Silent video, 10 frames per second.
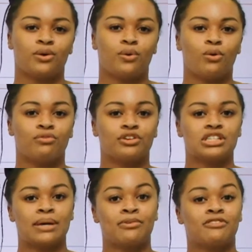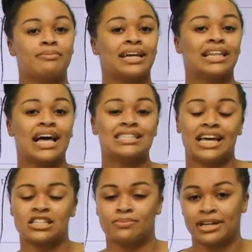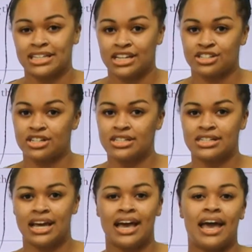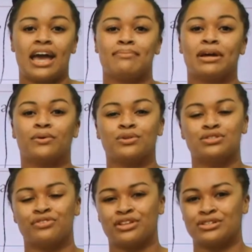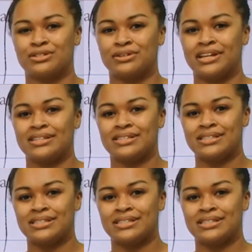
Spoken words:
over some of my class expectations and my goals for the students.